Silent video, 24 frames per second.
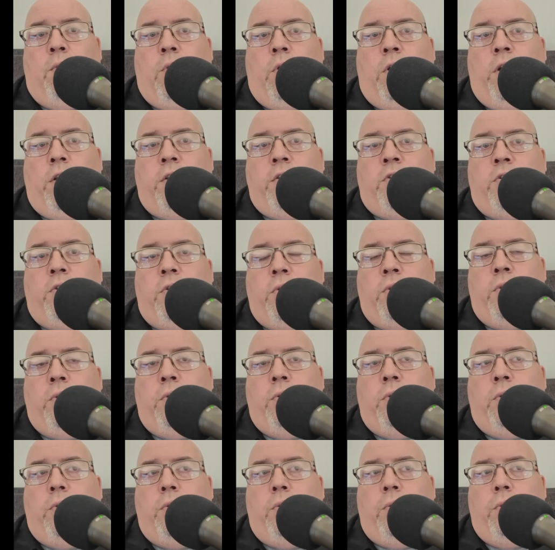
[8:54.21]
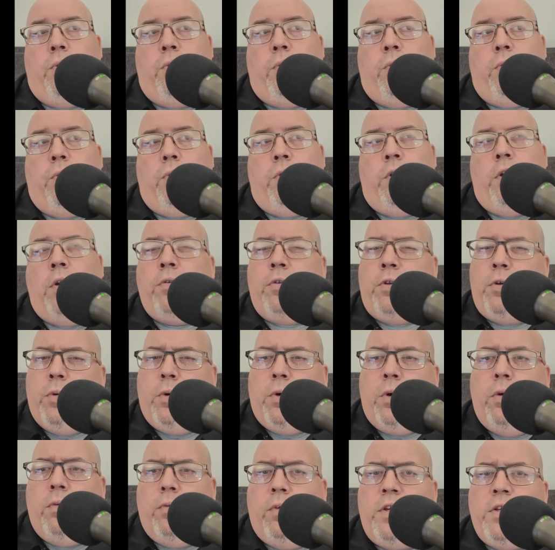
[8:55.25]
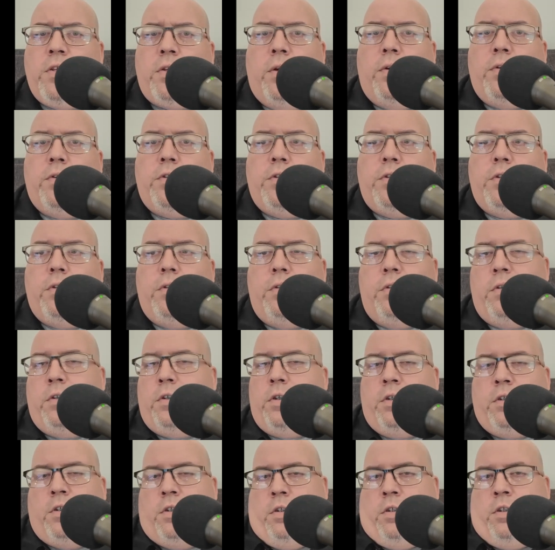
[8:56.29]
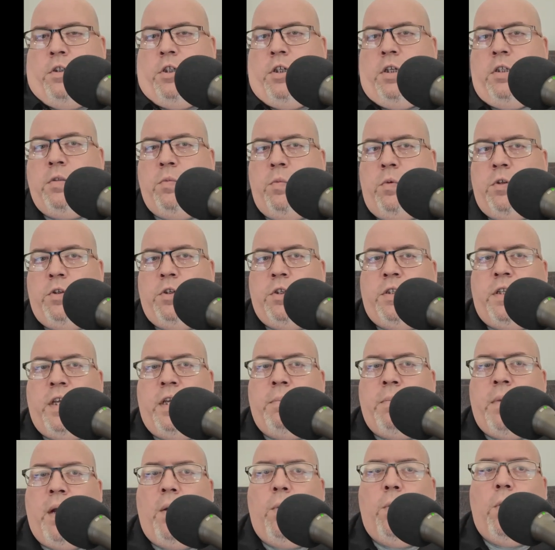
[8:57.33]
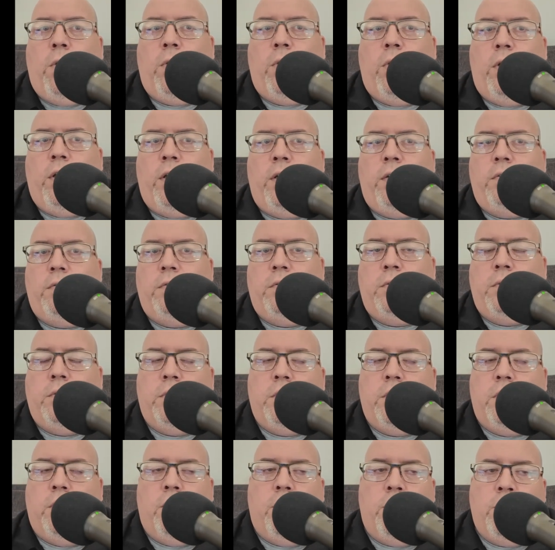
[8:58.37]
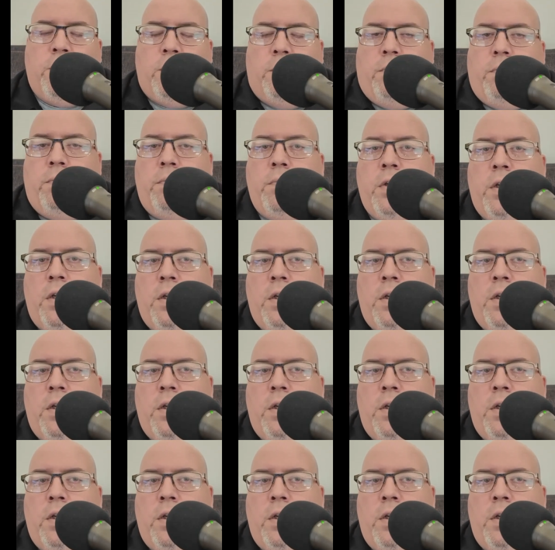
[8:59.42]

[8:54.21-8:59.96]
wanted to, do her own research. She doesn't want to just take my word on it or some